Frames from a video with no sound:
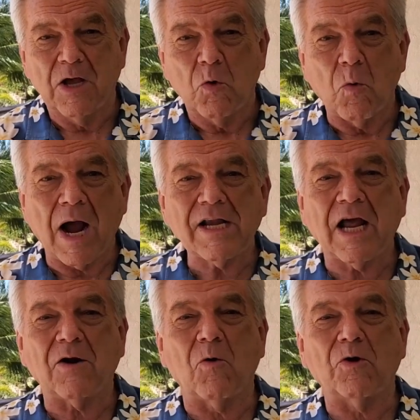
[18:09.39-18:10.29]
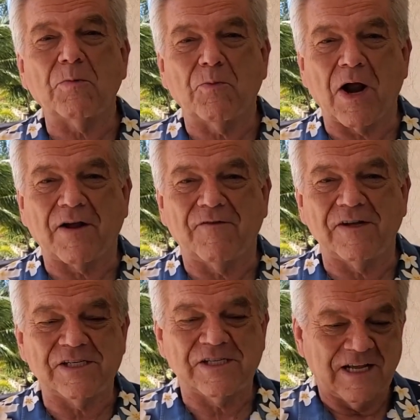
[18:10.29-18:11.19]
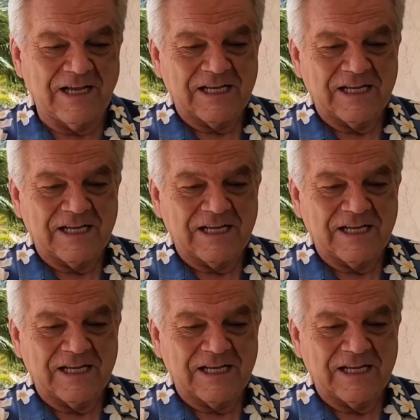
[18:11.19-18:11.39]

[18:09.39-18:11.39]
Why not order breakfast,